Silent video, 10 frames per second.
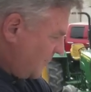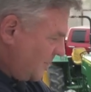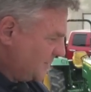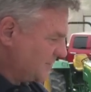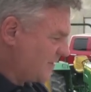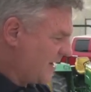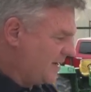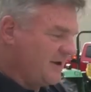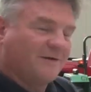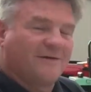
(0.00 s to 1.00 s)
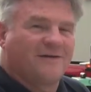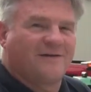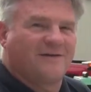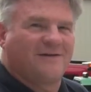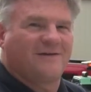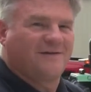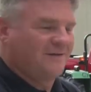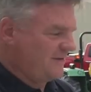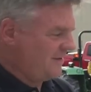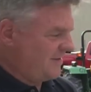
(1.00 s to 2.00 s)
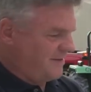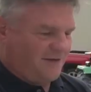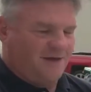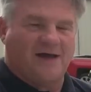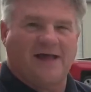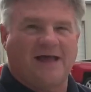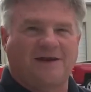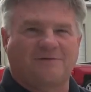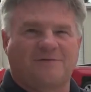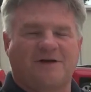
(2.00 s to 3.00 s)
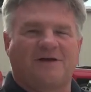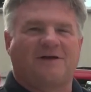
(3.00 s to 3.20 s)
which is right here, a handle,